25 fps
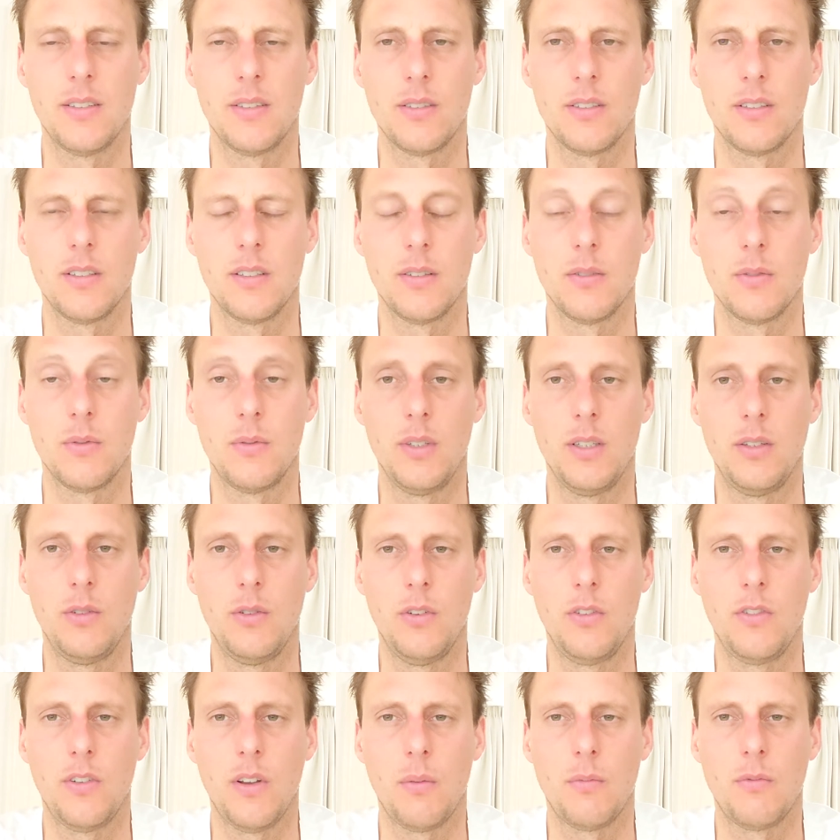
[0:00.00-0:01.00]
or we
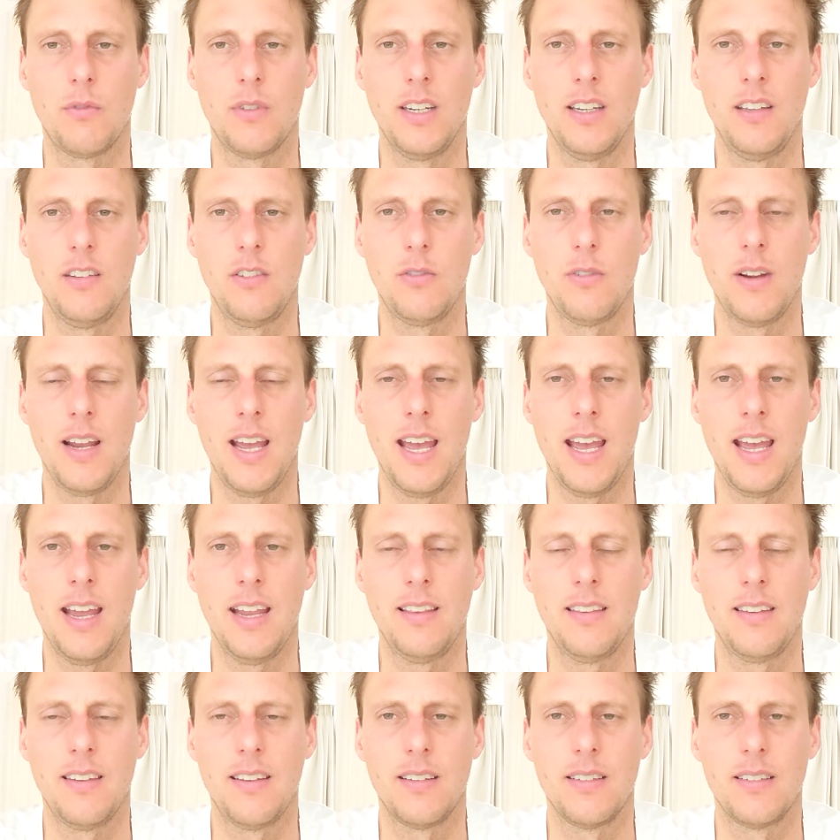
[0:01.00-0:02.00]
do some
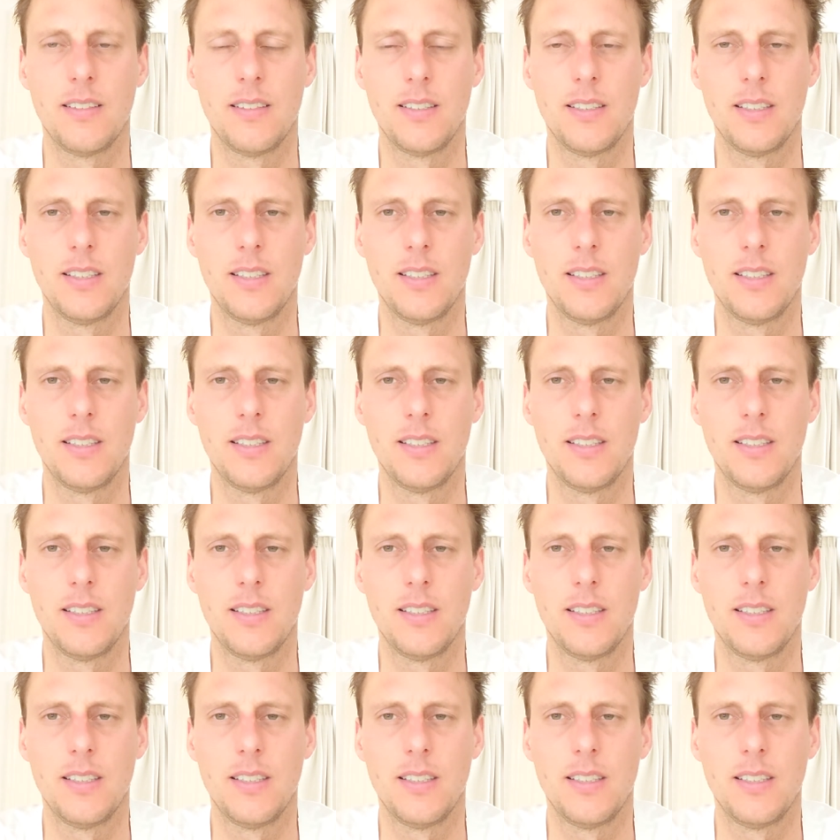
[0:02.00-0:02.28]
retreat,